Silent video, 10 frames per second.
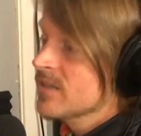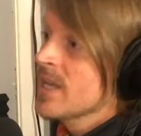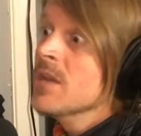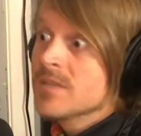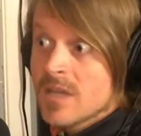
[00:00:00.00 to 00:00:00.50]
So
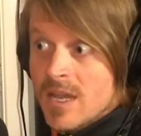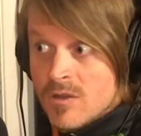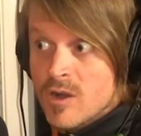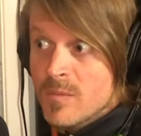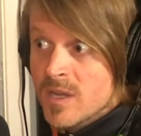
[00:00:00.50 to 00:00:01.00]
here's the guy that
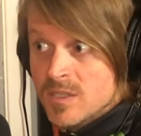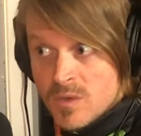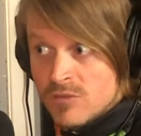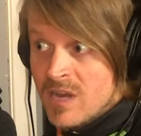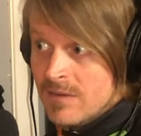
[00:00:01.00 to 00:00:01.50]
called me because you
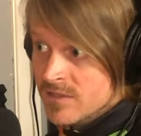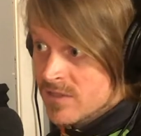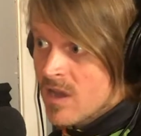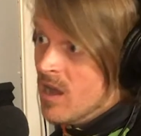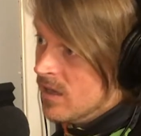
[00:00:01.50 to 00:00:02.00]
want to try it for
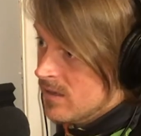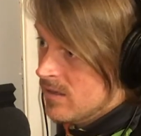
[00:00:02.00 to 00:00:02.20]
Scott.